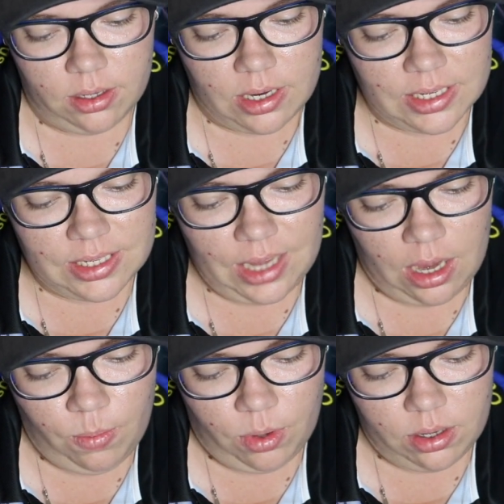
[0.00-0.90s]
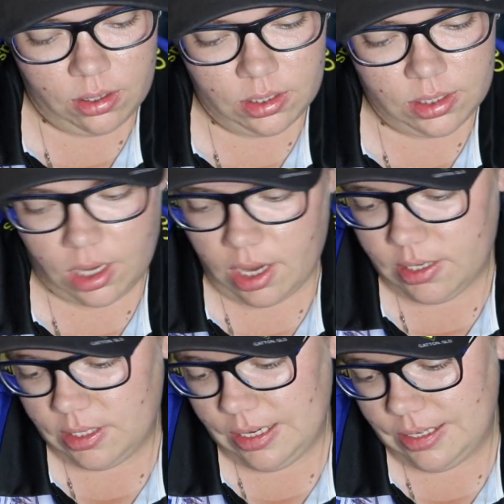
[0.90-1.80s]
Does it say what
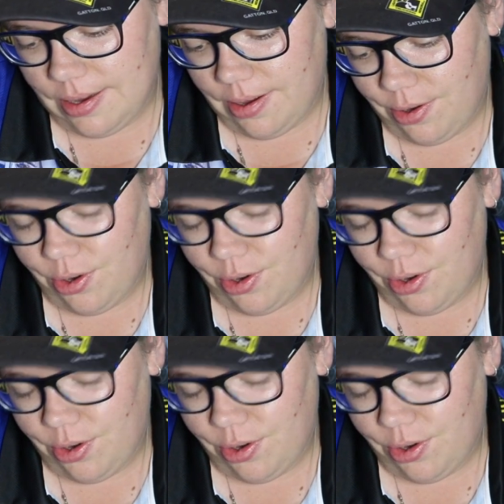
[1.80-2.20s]
size these are?